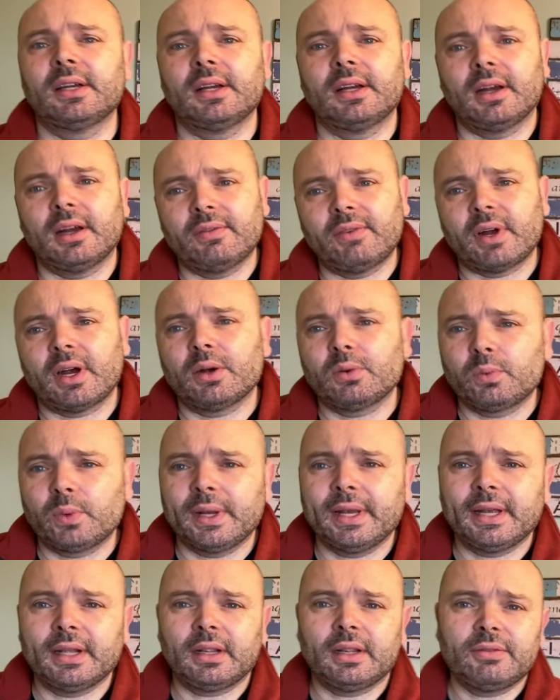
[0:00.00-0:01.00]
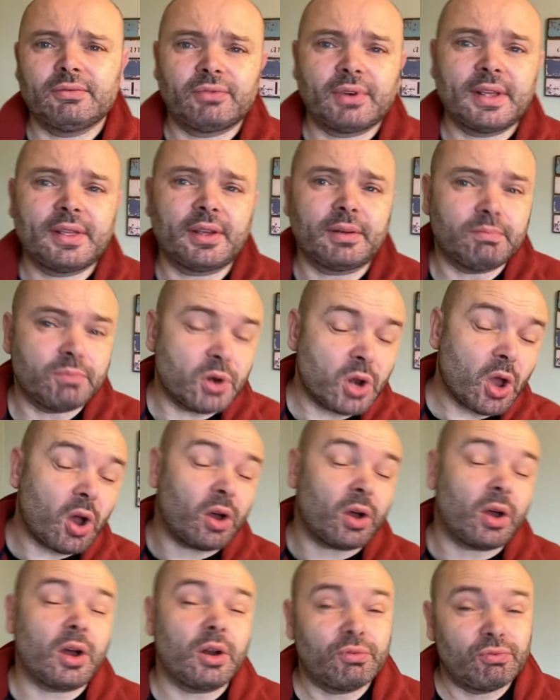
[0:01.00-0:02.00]
of our weekly rhythm,
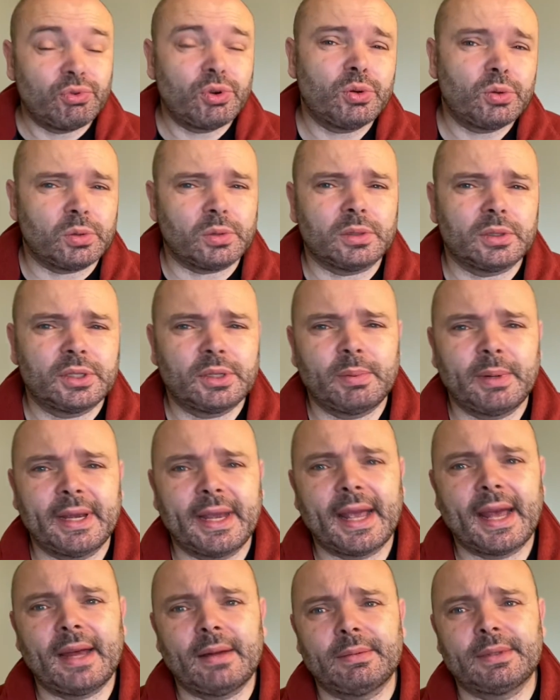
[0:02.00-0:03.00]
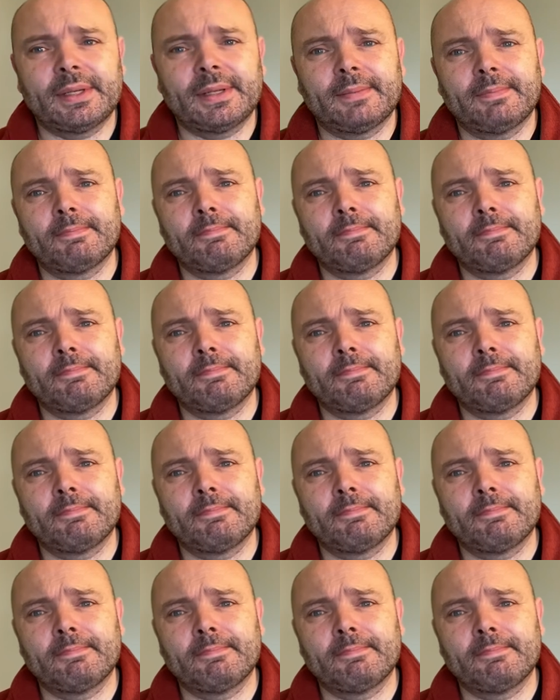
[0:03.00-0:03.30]
not a rule to be kept.